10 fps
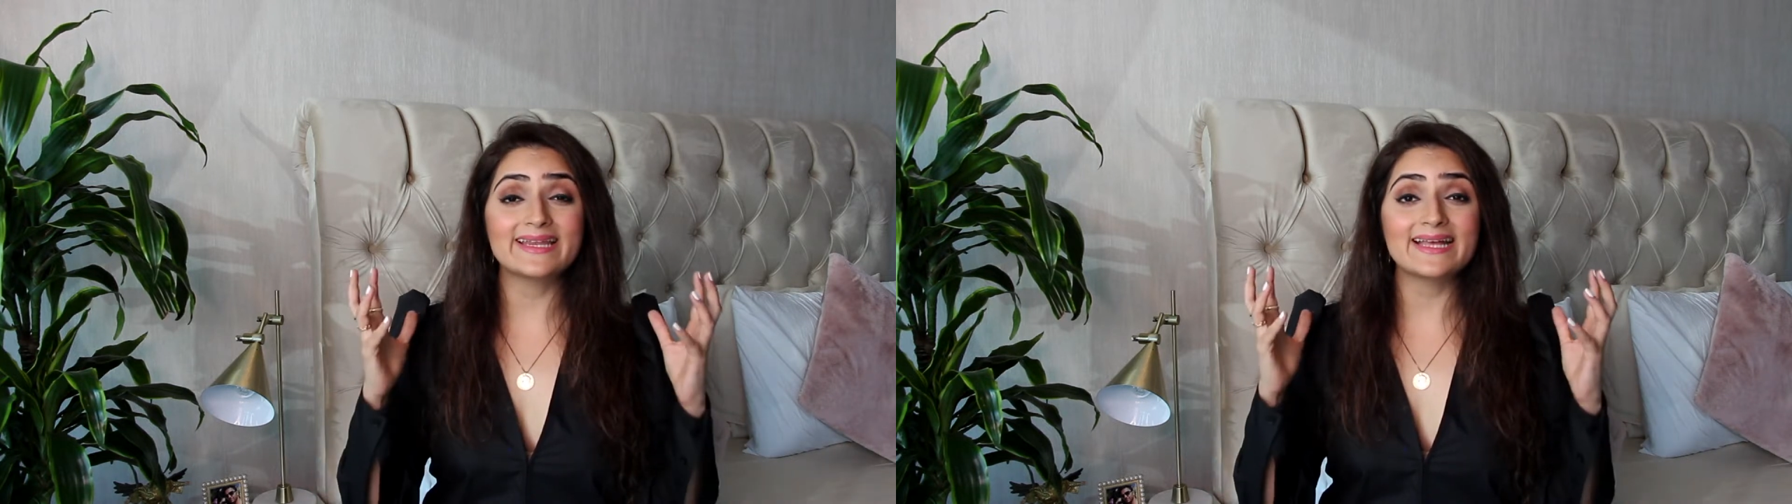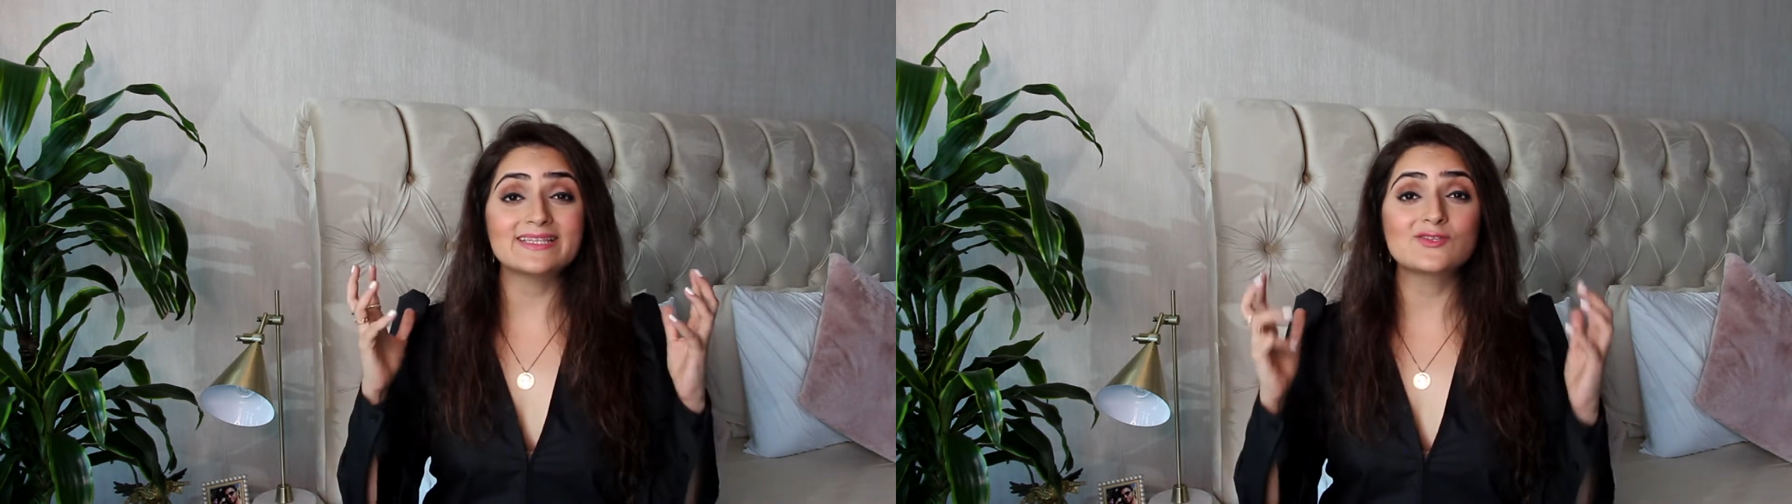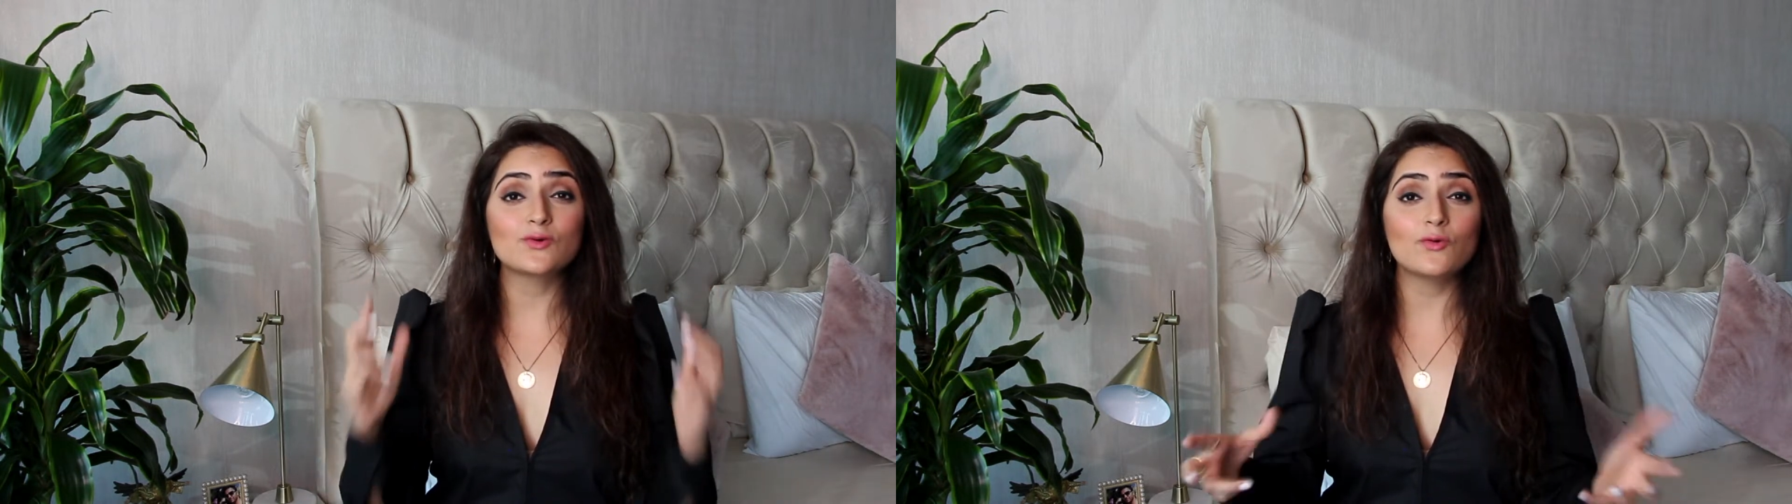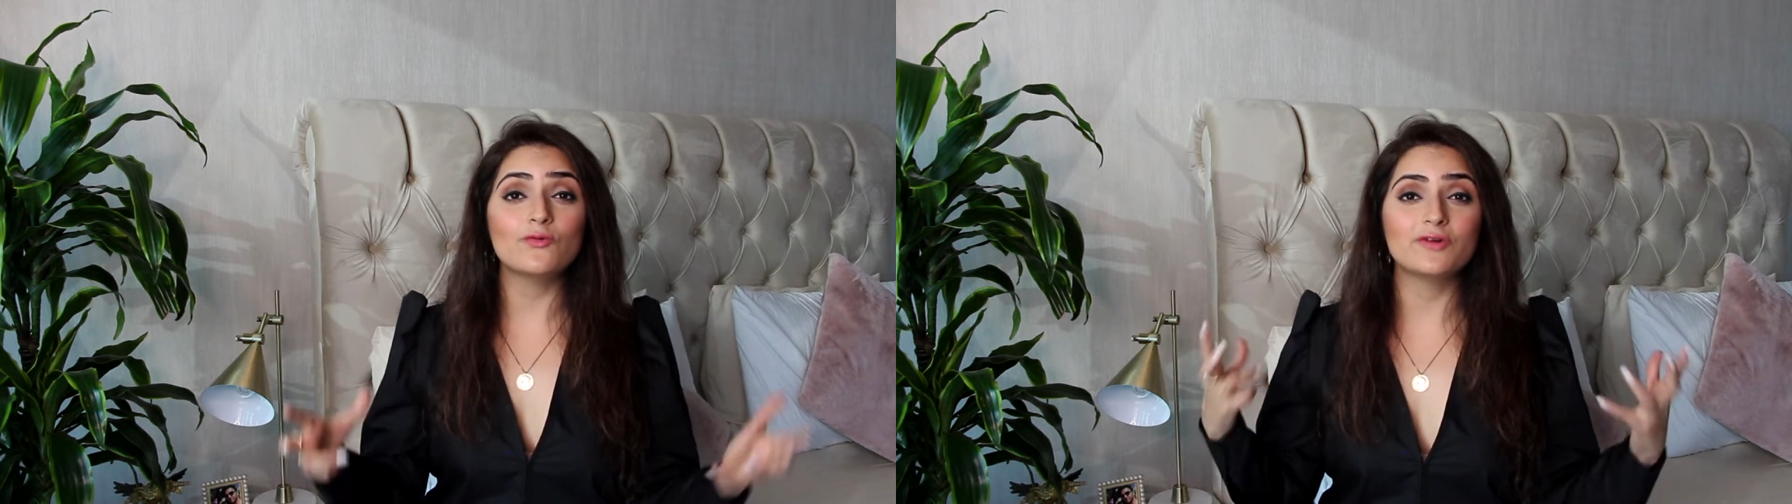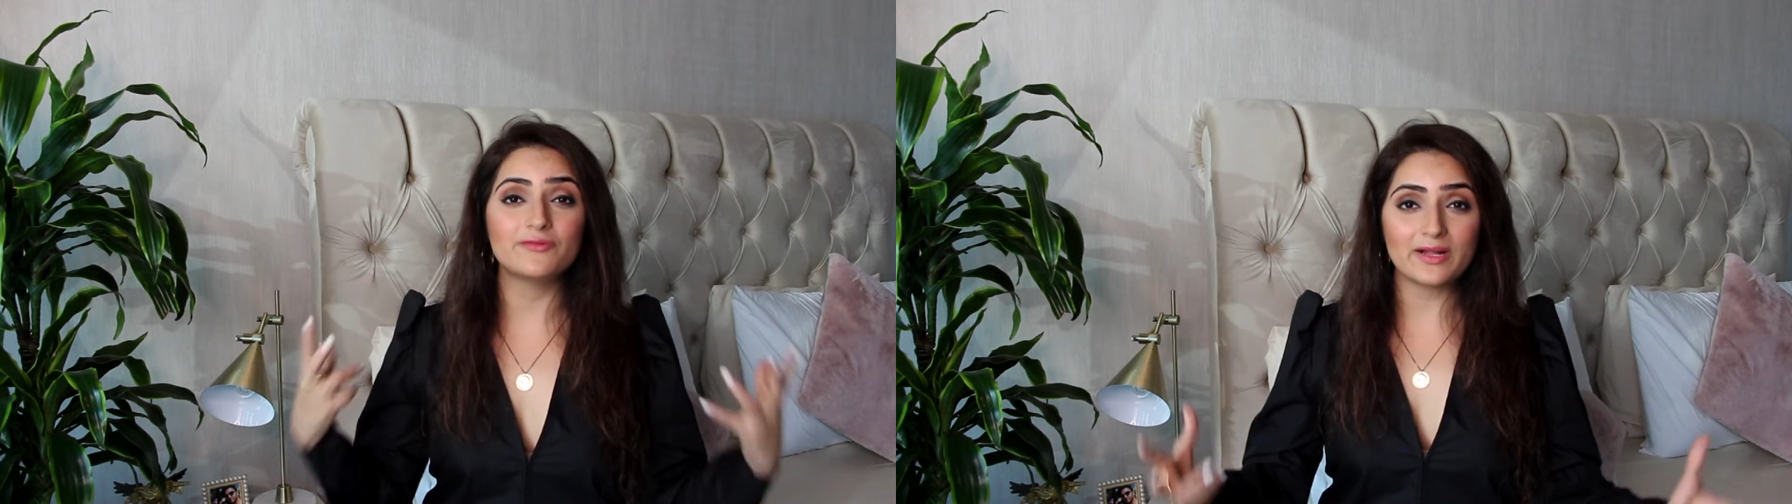get so
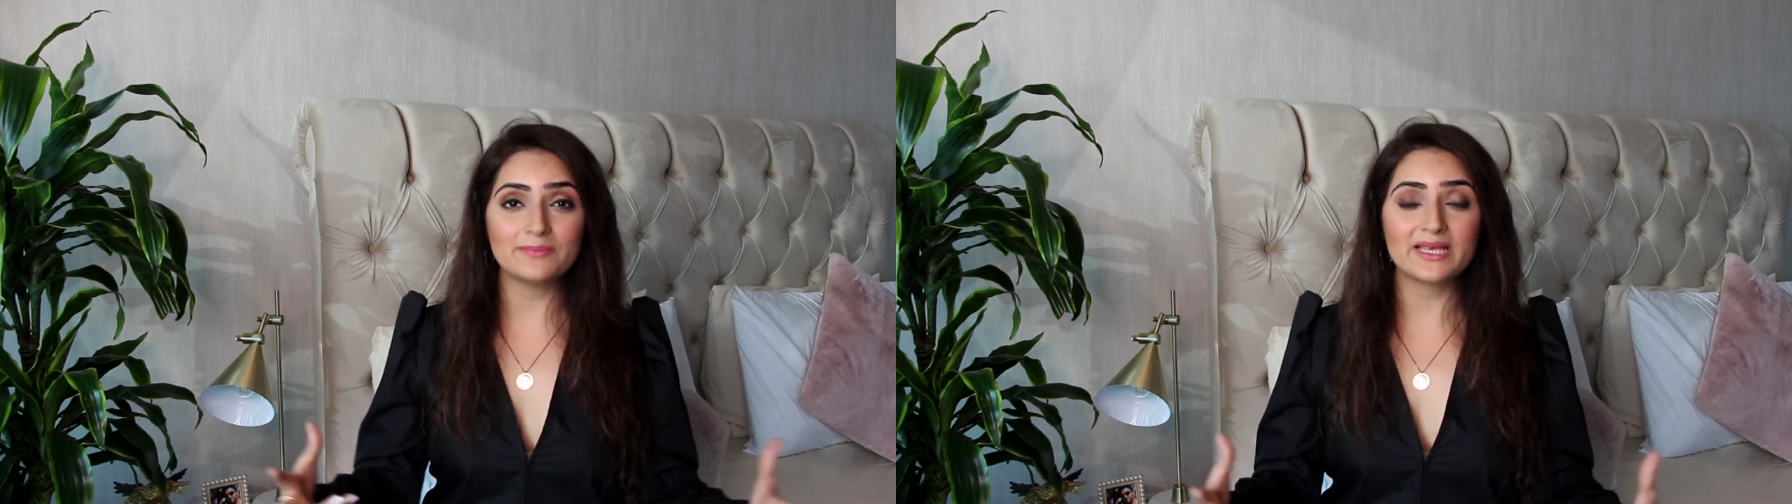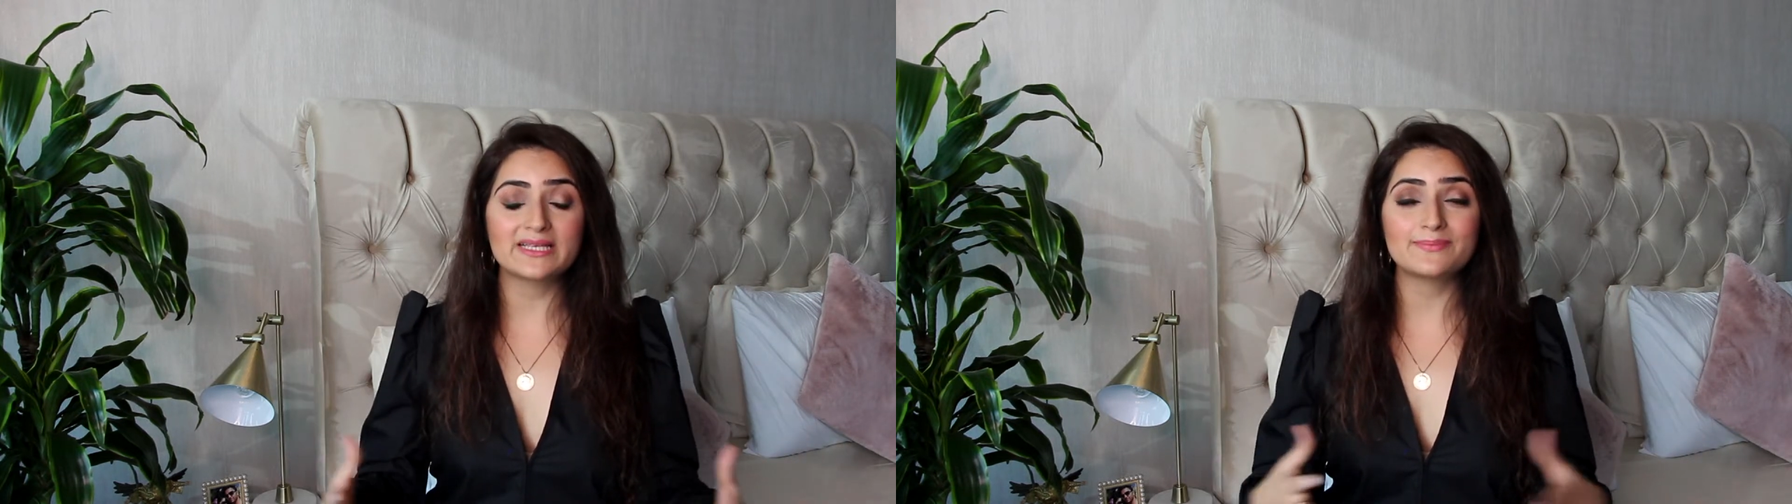overwhelming,